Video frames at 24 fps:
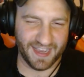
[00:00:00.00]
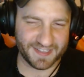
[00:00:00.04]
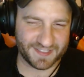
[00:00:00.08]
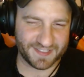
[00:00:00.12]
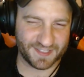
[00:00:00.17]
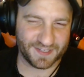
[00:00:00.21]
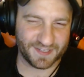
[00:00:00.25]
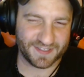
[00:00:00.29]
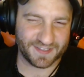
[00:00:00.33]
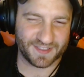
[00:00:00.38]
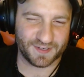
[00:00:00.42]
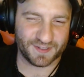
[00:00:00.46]

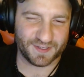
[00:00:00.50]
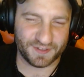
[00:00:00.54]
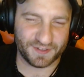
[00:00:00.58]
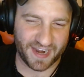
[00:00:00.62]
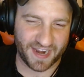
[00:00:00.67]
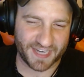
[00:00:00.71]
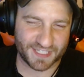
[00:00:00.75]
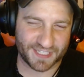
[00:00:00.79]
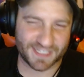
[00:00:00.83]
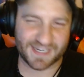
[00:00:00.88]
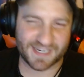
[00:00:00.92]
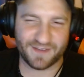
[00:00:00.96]
took their
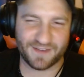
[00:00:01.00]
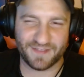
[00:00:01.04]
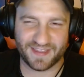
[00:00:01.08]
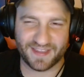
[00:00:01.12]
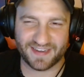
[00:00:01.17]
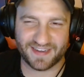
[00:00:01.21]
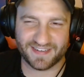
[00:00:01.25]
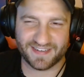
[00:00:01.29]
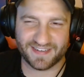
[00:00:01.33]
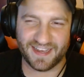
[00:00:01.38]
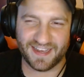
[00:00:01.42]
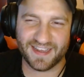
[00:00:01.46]
trash out
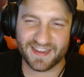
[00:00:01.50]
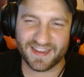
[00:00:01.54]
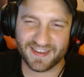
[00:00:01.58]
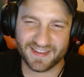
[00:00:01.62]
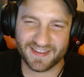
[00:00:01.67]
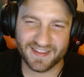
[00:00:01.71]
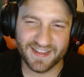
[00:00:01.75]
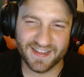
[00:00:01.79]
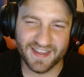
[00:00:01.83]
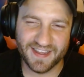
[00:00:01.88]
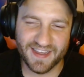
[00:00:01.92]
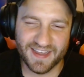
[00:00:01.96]
that night
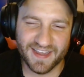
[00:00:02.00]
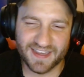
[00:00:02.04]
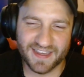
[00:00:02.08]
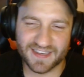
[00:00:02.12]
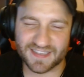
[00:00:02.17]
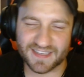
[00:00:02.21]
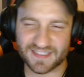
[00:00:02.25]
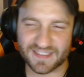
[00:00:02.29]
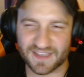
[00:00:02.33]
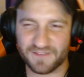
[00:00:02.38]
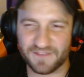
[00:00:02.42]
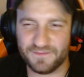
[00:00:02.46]

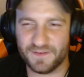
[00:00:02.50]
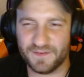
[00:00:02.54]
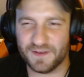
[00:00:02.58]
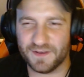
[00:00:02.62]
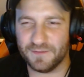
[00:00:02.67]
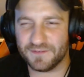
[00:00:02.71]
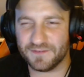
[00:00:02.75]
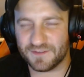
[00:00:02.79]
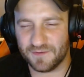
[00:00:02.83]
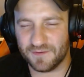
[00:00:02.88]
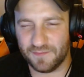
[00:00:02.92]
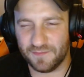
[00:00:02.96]
because I felt
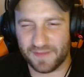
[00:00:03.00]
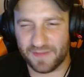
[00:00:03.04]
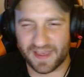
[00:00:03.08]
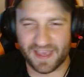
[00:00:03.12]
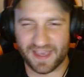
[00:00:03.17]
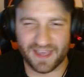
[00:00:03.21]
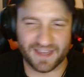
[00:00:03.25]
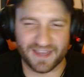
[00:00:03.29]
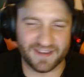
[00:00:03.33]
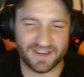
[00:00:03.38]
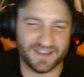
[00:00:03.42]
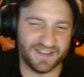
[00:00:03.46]
so
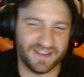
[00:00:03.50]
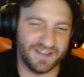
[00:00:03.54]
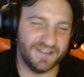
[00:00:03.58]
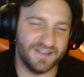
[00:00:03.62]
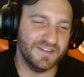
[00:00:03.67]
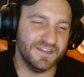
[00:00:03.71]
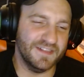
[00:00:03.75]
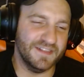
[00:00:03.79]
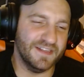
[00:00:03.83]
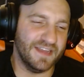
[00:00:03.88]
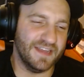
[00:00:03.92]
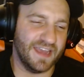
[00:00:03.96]
bad.
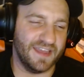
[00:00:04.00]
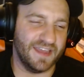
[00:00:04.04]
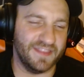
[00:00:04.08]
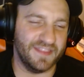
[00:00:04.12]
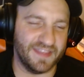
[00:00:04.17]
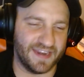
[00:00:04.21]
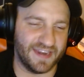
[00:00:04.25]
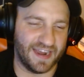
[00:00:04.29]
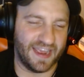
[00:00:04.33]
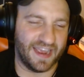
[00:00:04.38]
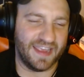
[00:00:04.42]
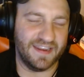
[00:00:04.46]
And
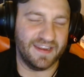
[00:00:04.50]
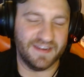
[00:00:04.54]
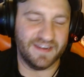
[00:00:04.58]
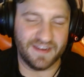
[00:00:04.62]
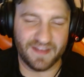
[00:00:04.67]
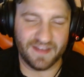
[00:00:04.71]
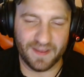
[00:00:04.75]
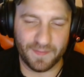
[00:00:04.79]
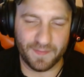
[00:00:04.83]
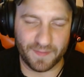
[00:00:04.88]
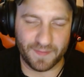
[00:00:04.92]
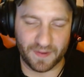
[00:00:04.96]
then
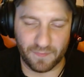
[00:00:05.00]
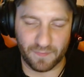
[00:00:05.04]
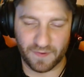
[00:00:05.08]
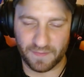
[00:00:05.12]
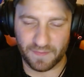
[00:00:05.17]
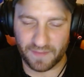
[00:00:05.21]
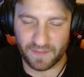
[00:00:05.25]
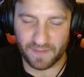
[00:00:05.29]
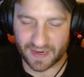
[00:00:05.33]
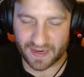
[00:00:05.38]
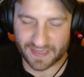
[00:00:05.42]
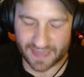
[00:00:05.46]
I went
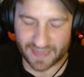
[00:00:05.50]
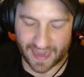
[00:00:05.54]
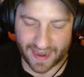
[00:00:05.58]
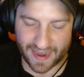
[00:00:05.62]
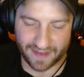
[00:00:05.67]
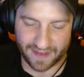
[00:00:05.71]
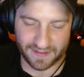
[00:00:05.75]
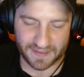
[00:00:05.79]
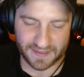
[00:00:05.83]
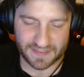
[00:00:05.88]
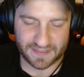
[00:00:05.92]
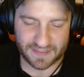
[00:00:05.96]
back to
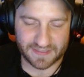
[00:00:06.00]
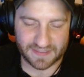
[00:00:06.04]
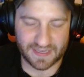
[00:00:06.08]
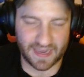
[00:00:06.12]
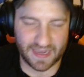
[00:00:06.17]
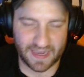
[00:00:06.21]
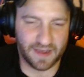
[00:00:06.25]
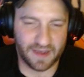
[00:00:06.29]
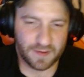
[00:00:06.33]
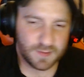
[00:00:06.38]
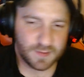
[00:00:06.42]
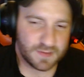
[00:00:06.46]
Alex's
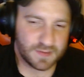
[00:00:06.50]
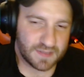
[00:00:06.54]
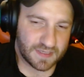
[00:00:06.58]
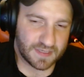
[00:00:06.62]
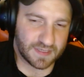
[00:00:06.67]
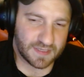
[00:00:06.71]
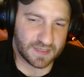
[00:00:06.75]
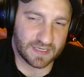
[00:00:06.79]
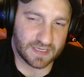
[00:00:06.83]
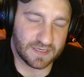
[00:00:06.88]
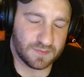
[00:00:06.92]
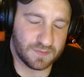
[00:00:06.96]
house
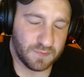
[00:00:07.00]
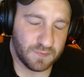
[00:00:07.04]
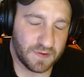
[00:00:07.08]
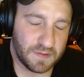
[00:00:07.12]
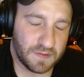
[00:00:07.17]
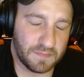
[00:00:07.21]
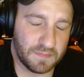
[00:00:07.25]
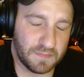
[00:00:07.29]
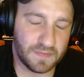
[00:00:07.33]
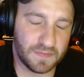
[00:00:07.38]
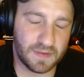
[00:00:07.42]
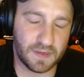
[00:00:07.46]
because he
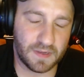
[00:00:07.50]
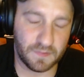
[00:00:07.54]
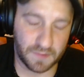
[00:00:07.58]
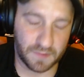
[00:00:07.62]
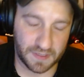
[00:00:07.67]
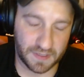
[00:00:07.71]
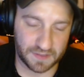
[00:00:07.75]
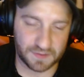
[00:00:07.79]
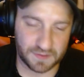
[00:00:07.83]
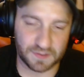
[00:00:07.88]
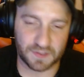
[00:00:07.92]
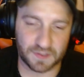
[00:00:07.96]
went
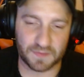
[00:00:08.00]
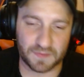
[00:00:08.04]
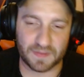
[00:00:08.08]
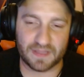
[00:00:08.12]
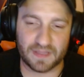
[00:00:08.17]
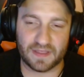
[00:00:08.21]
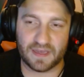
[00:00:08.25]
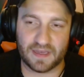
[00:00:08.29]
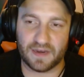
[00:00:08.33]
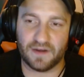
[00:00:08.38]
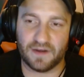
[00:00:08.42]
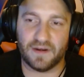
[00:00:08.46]
and took me
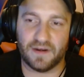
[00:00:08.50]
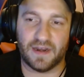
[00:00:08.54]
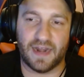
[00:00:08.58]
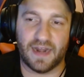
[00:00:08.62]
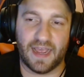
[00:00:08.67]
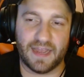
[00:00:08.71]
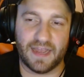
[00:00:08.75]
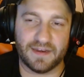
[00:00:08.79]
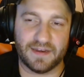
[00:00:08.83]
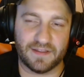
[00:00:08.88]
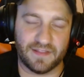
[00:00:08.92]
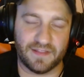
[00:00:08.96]
there, and I
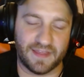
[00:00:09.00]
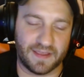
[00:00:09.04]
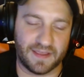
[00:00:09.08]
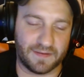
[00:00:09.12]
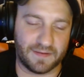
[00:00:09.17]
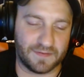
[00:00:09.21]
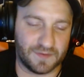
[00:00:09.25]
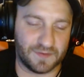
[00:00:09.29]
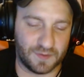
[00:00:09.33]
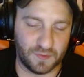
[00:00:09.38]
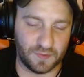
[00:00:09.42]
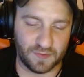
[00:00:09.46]
had to
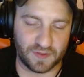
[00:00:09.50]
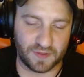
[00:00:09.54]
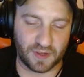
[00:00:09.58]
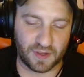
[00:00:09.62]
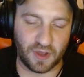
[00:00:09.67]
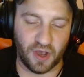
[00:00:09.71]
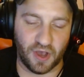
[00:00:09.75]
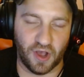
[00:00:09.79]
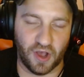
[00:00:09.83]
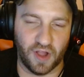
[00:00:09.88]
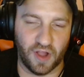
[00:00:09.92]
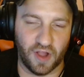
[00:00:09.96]
like do the
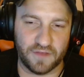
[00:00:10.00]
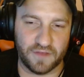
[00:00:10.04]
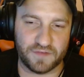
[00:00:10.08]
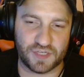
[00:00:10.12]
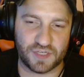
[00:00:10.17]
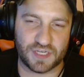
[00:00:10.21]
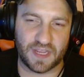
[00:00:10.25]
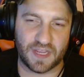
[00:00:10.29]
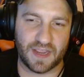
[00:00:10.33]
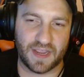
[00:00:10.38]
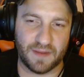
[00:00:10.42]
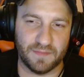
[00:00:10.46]
call of
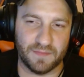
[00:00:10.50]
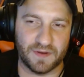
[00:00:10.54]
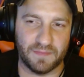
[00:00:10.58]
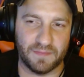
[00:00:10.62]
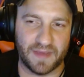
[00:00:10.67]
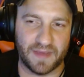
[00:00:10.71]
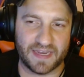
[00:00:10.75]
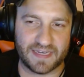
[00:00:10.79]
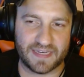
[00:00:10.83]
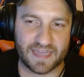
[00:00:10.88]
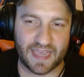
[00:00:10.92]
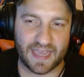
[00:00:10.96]
shame to
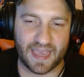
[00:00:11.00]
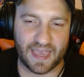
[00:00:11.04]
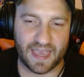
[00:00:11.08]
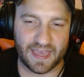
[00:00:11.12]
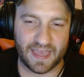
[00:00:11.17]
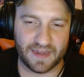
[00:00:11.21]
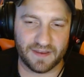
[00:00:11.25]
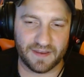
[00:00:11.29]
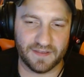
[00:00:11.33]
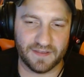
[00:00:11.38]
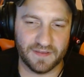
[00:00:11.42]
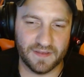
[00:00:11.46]
my
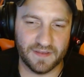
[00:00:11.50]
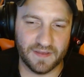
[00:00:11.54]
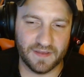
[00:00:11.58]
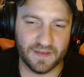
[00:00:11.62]
dad.